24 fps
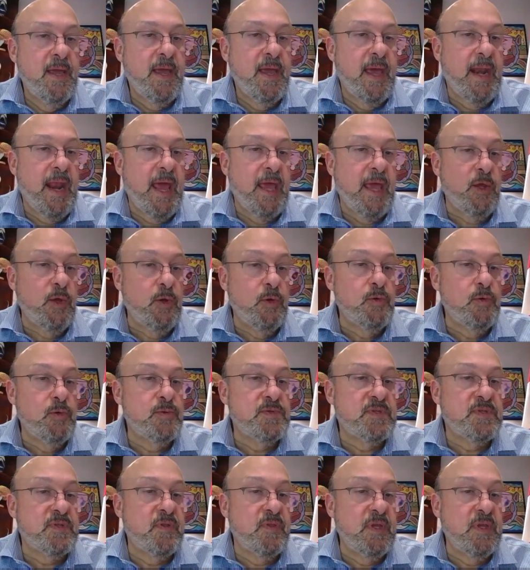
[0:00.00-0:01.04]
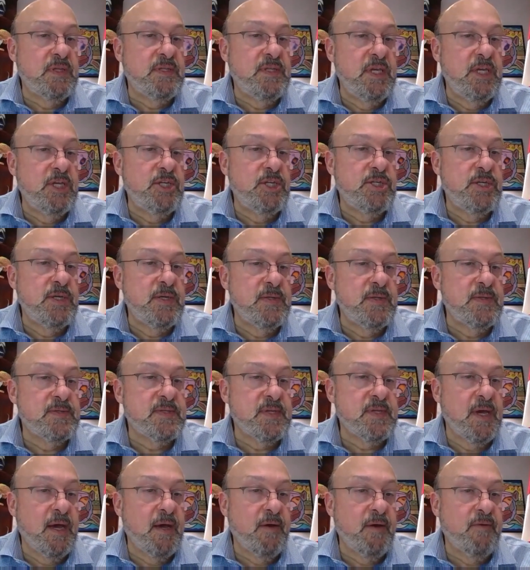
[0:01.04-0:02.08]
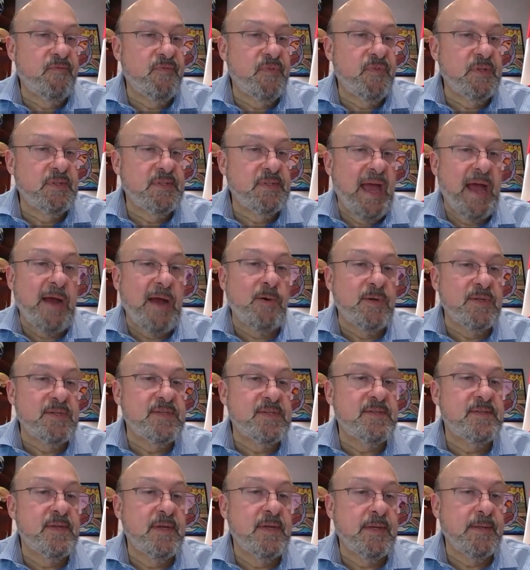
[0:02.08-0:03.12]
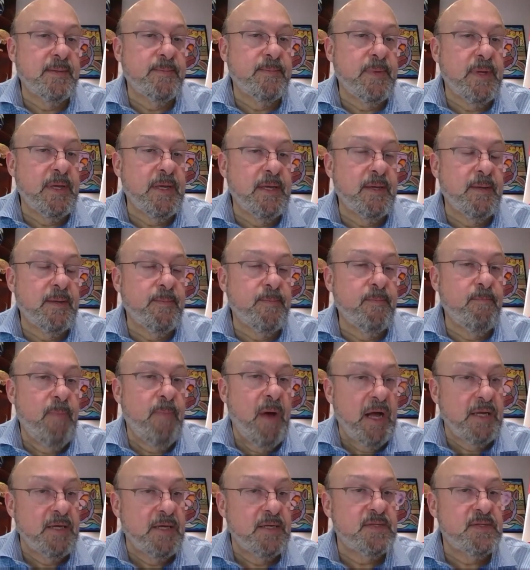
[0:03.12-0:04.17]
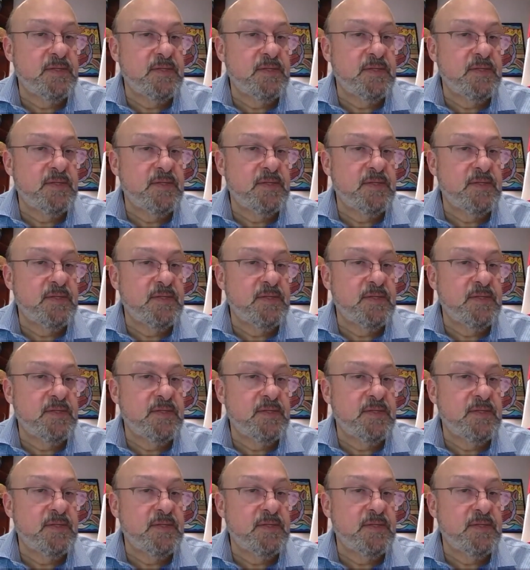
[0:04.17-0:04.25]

And I used the teachings of the Taoist monks